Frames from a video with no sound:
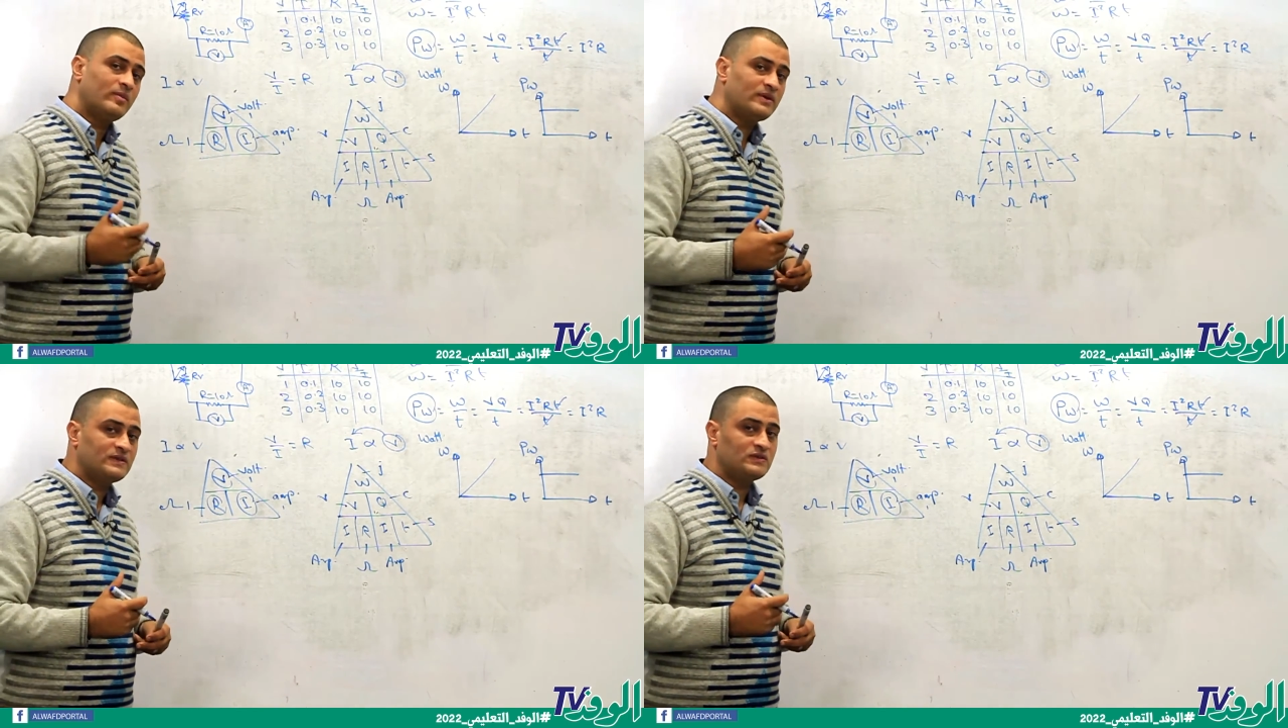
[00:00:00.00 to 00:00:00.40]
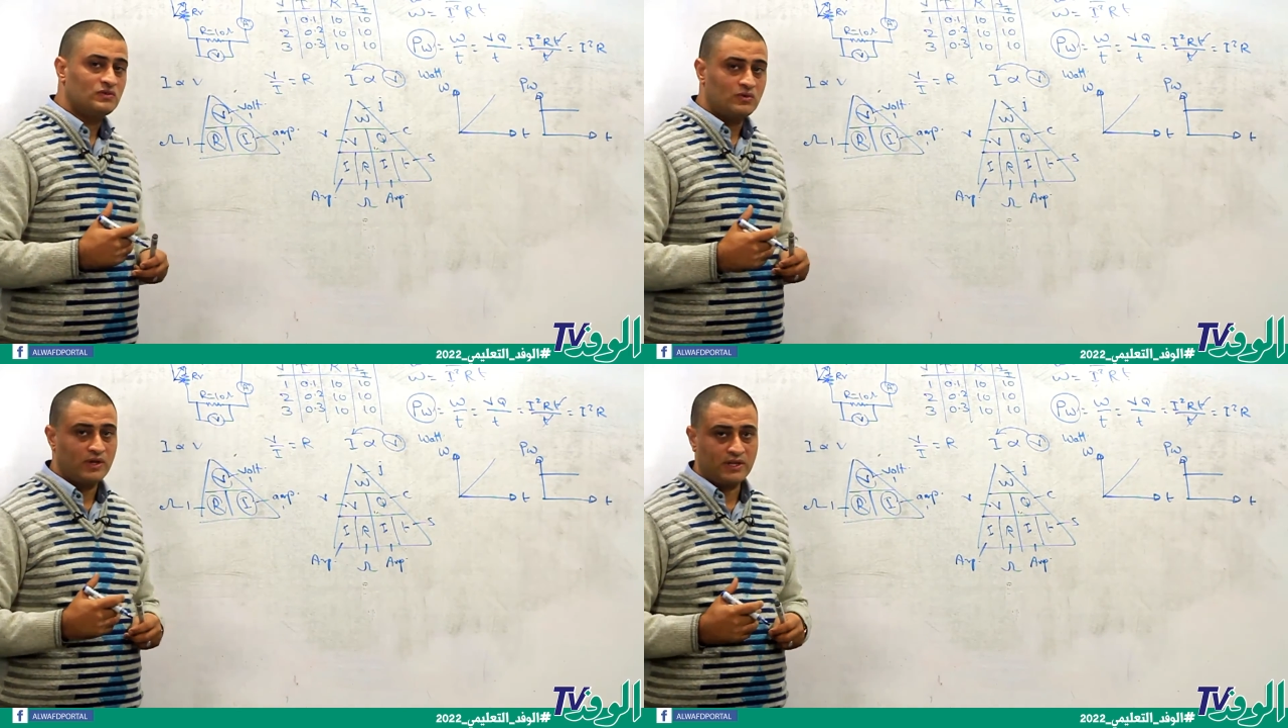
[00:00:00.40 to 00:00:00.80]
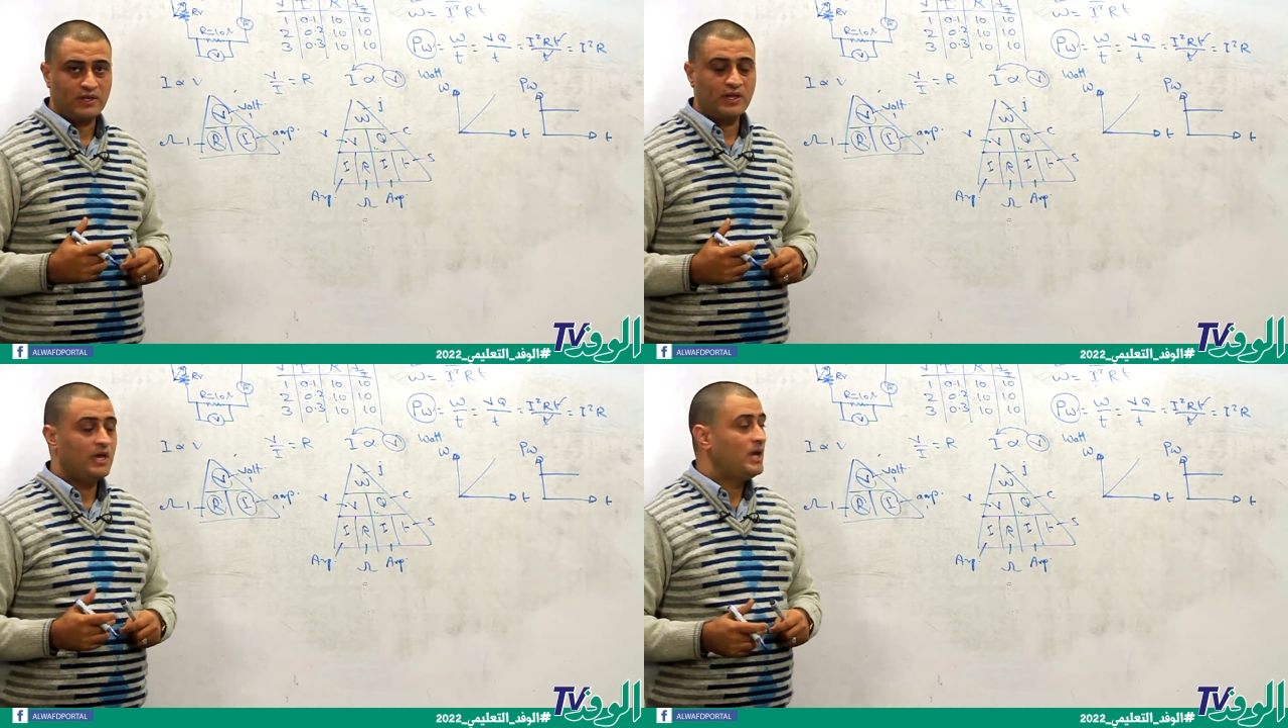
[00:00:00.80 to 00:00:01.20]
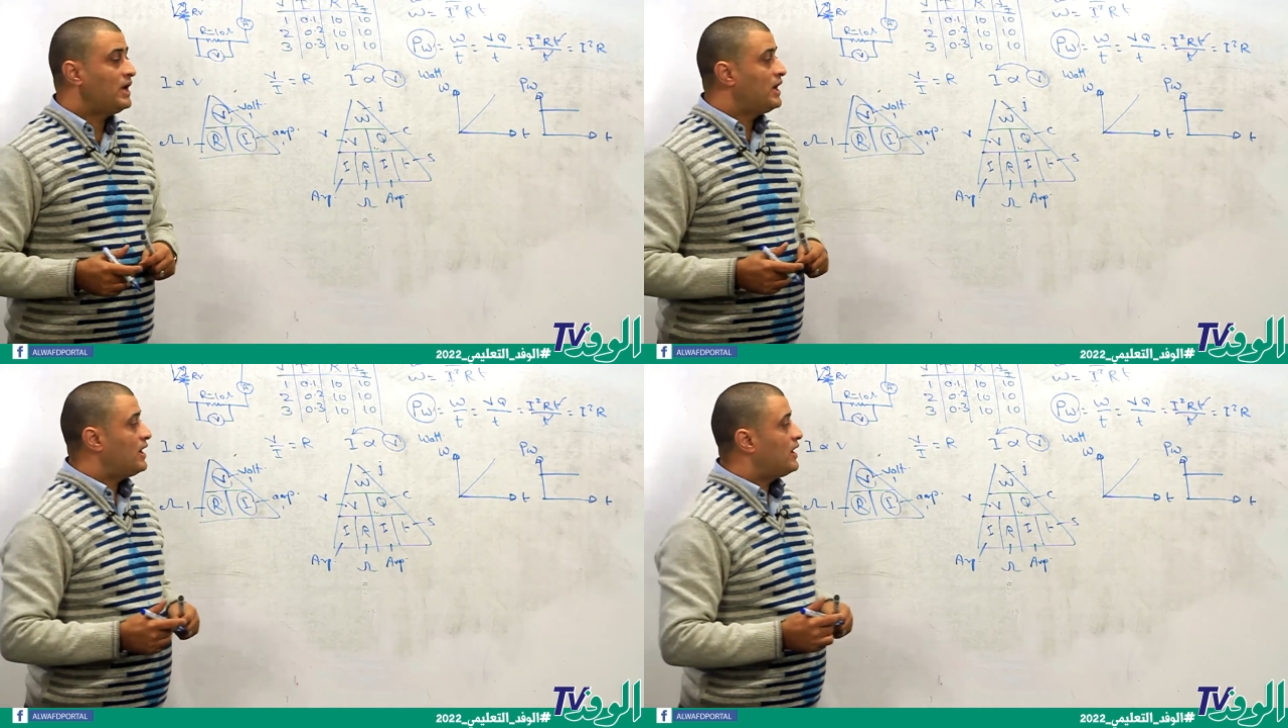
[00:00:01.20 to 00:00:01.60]
passes through it.
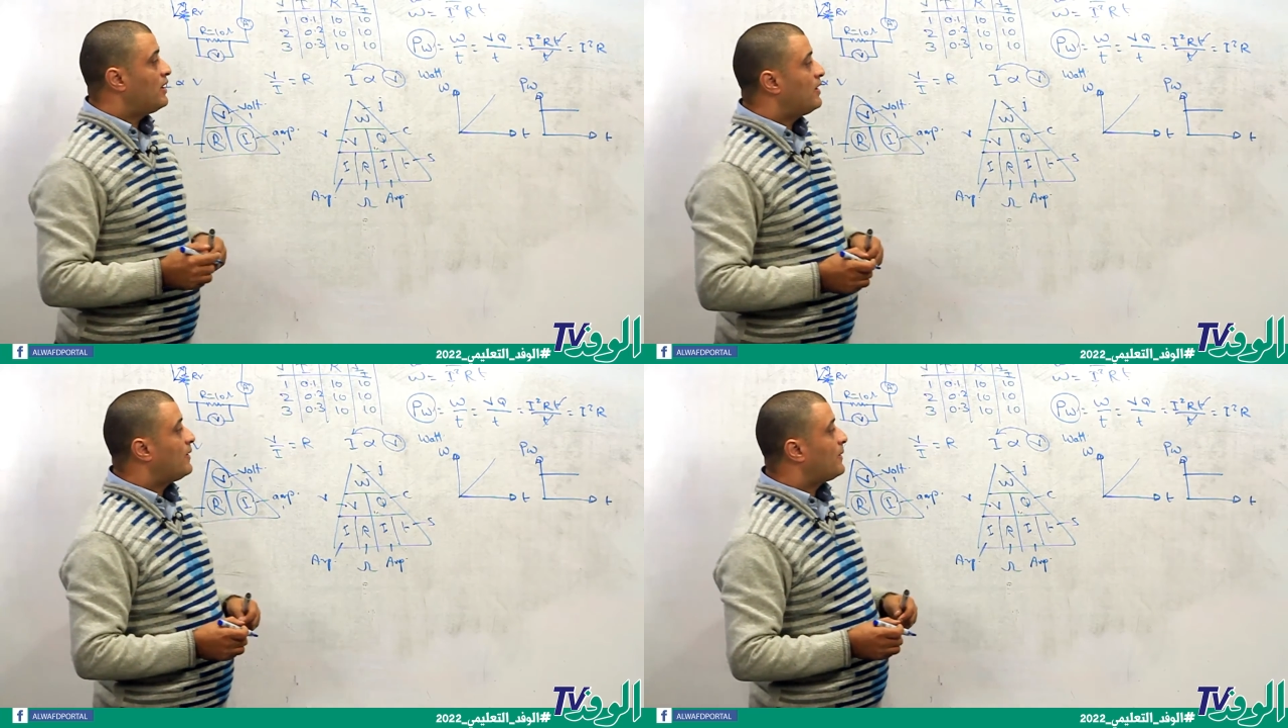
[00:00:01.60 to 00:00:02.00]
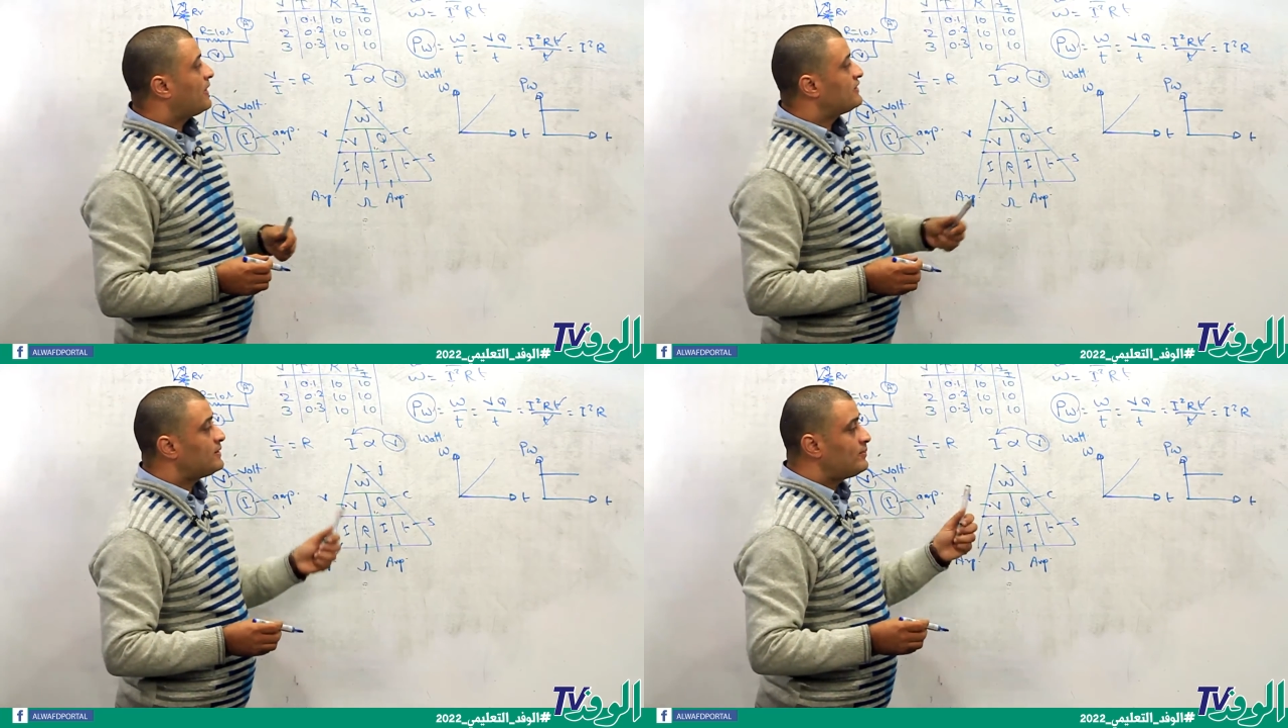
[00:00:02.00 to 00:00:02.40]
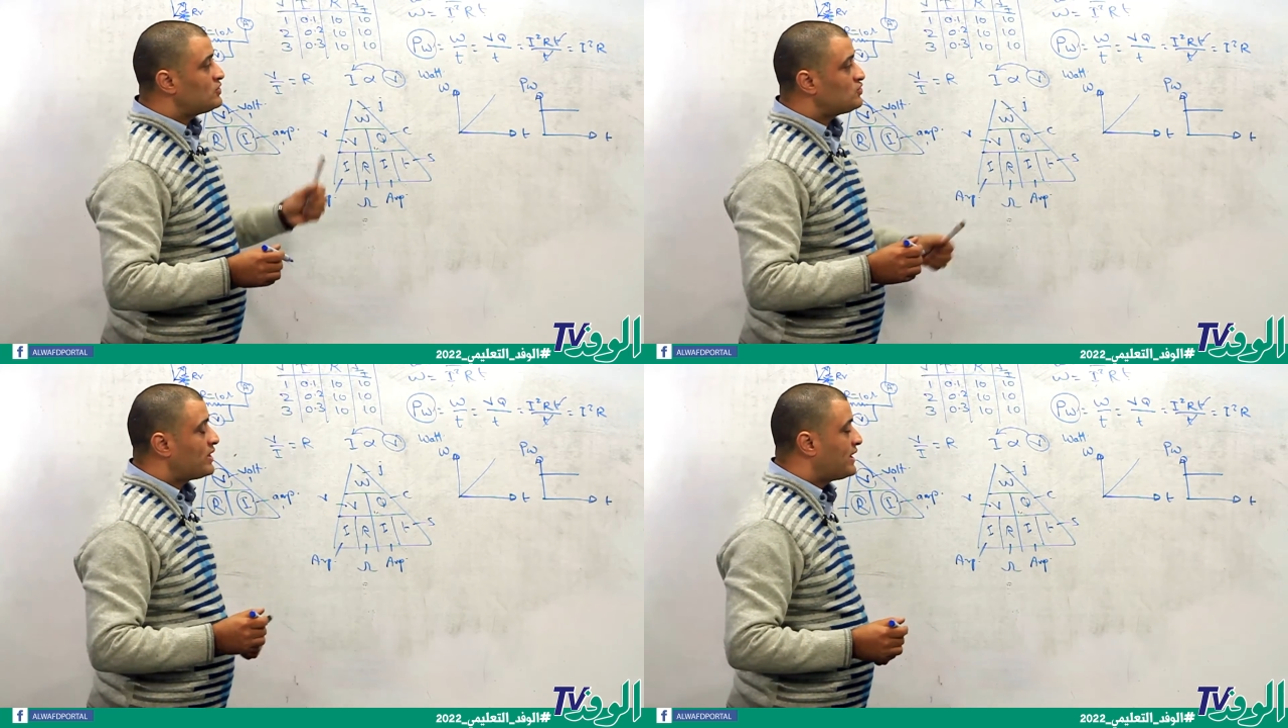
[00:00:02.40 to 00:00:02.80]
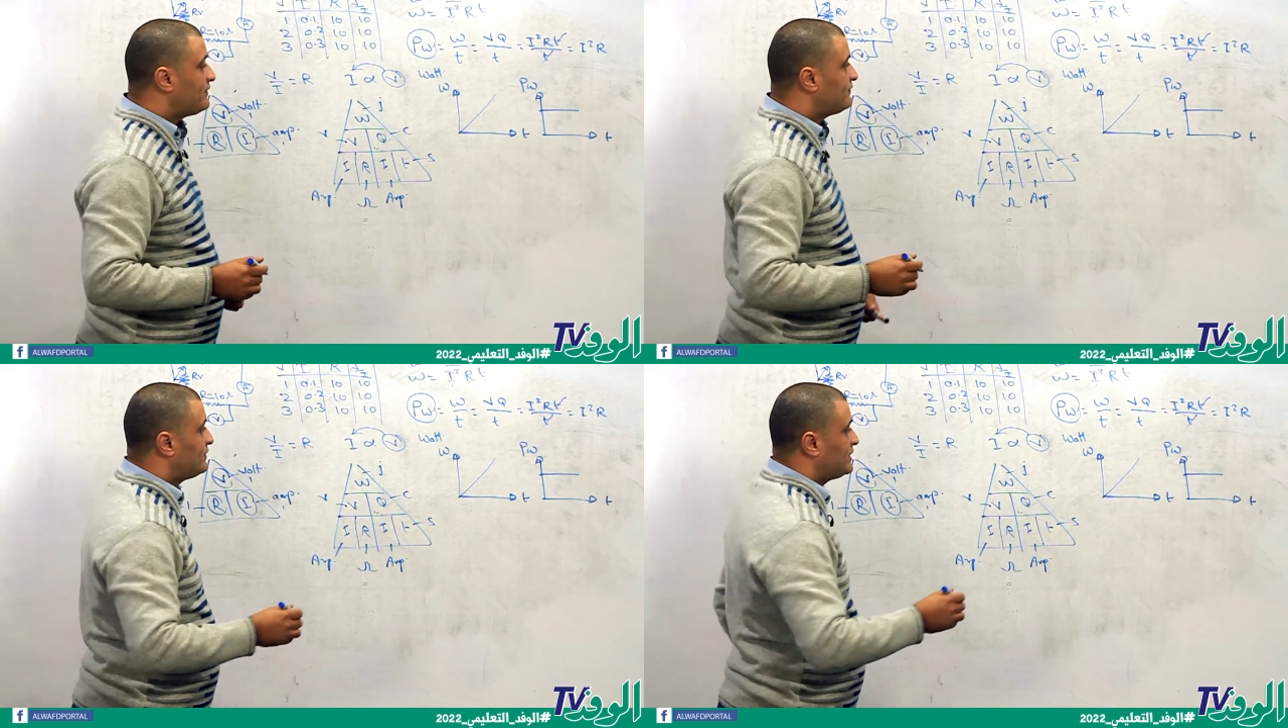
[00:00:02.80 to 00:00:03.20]
Suppose we
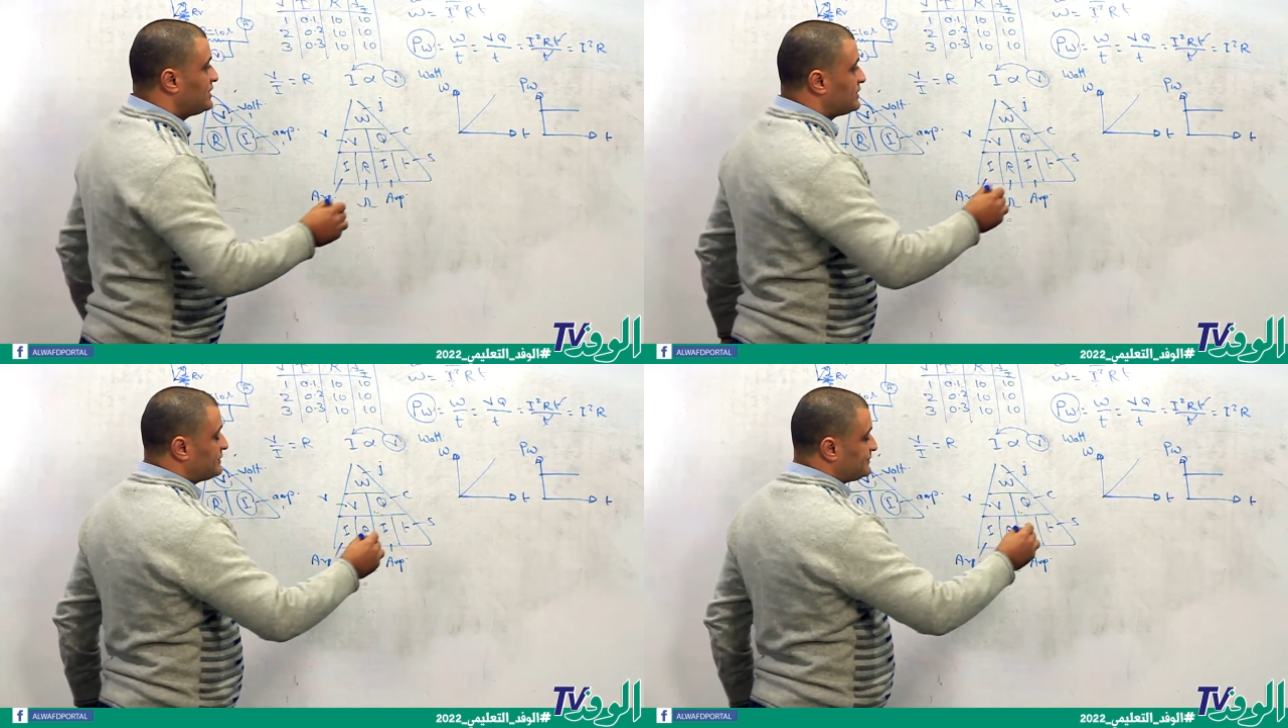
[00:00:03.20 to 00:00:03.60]
have here